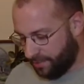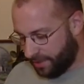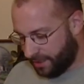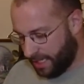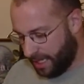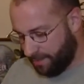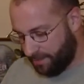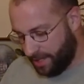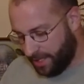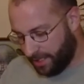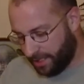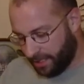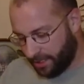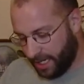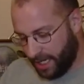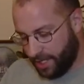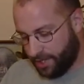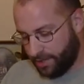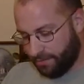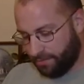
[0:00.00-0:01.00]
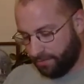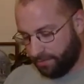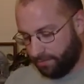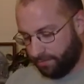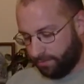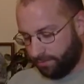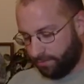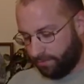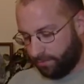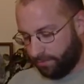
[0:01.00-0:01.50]
With that being the case,
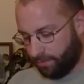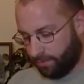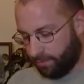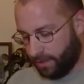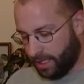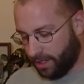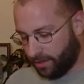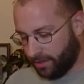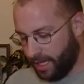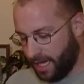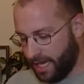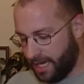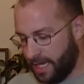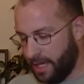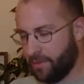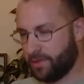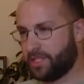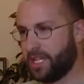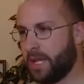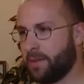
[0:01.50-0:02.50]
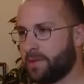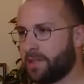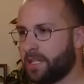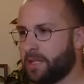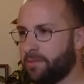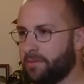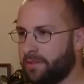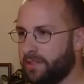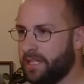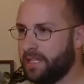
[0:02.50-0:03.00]
we are glad he was able to
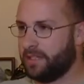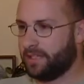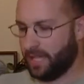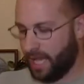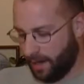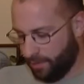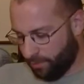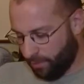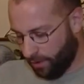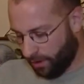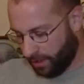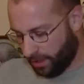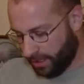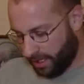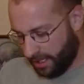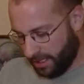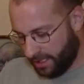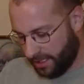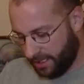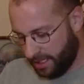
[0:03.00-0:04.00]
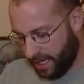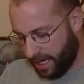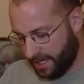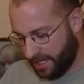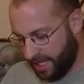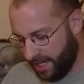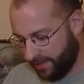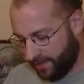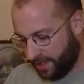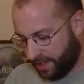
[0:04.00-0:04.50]
complete that work God
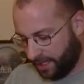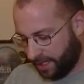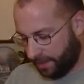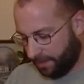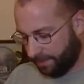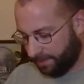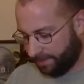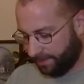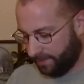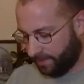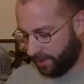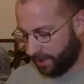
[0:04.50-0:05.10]
had given him.